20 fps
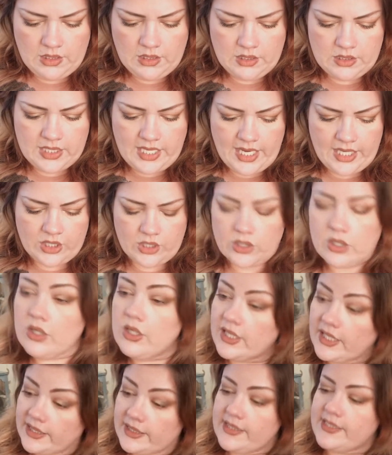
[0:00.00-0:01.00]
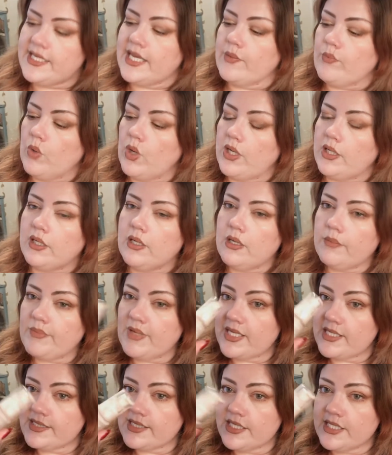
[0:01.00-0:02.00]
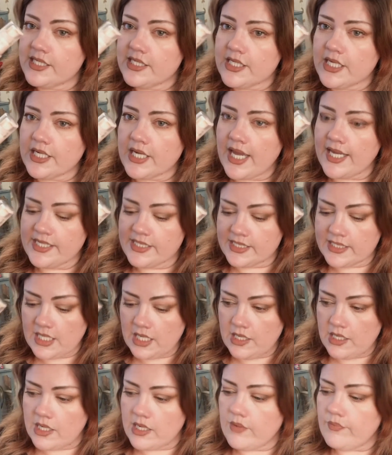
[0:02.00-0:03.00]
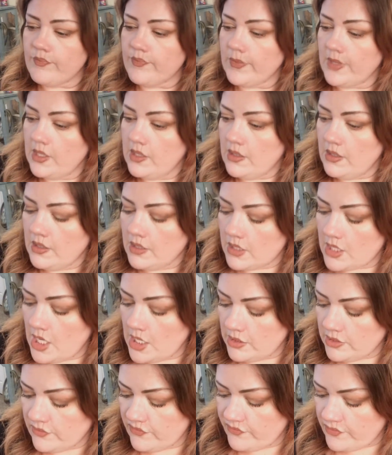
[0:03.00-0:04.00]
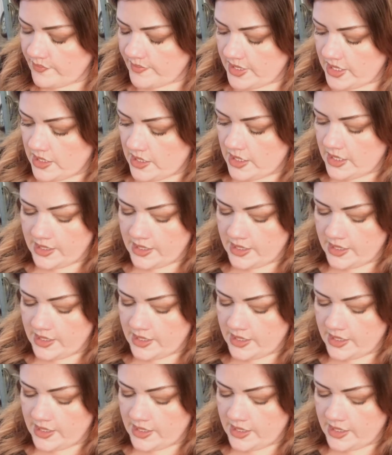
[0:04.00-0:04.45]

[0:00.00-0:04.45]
Yeah, girl, I got the same one because this is a nice color for me.